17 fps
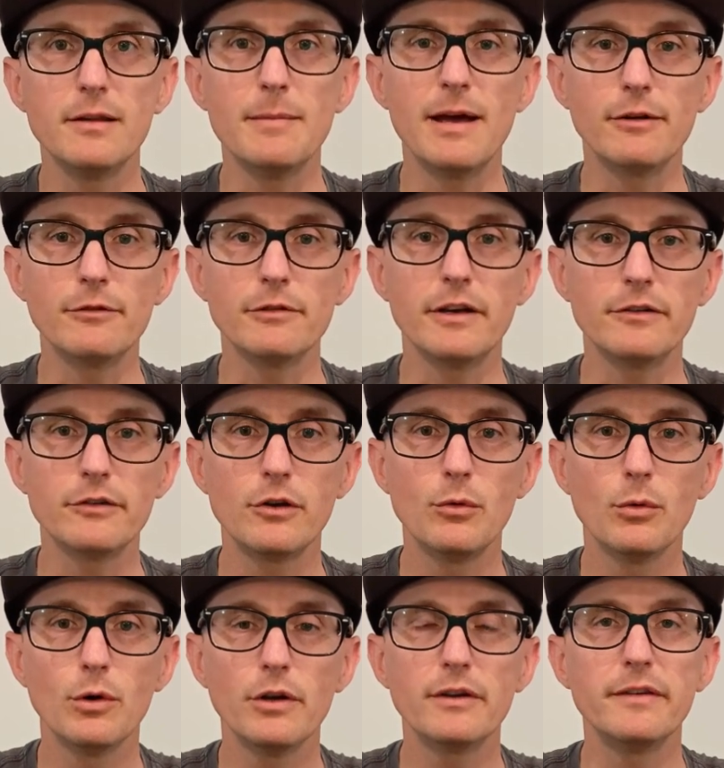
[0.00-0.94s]
the mountain
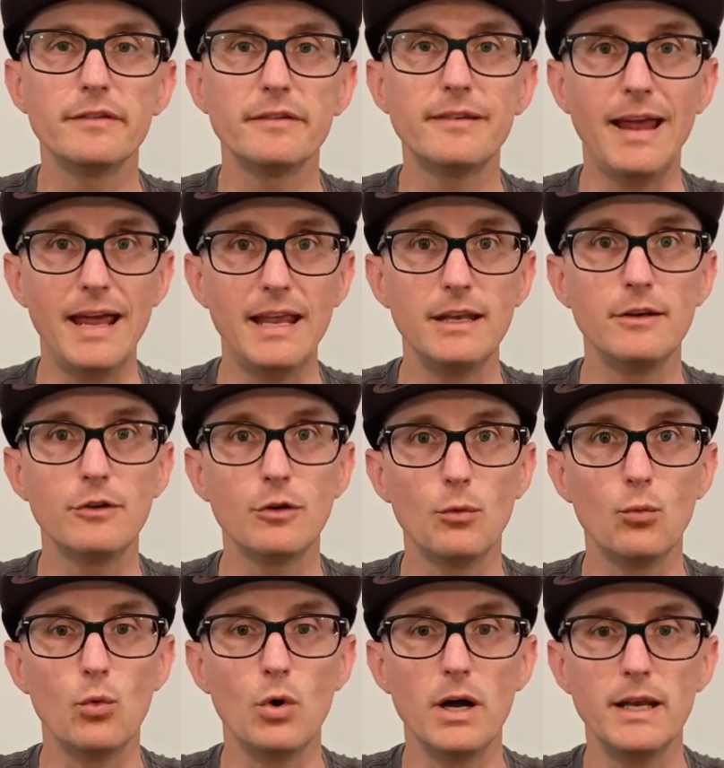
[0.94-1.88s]
rescue world is 10 to
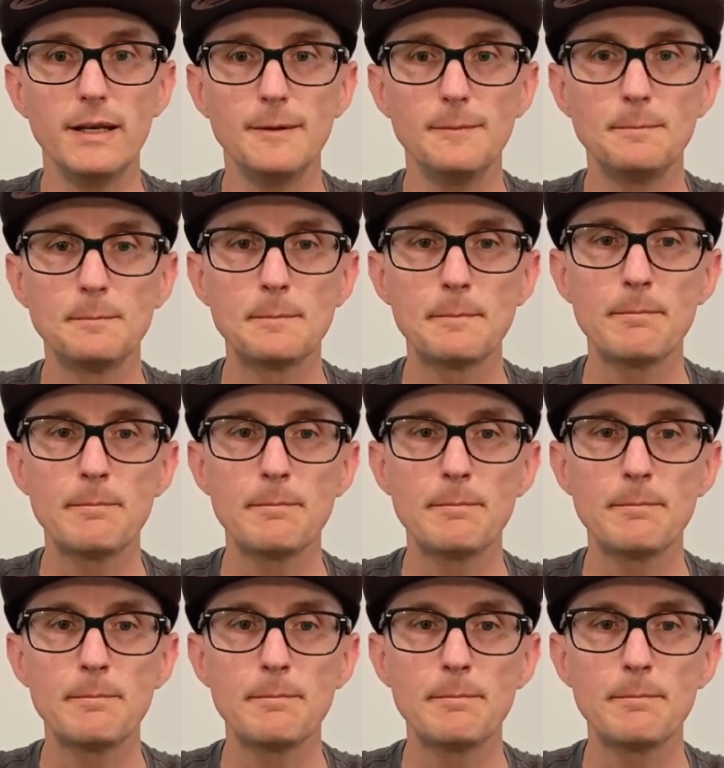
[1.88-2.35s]
1.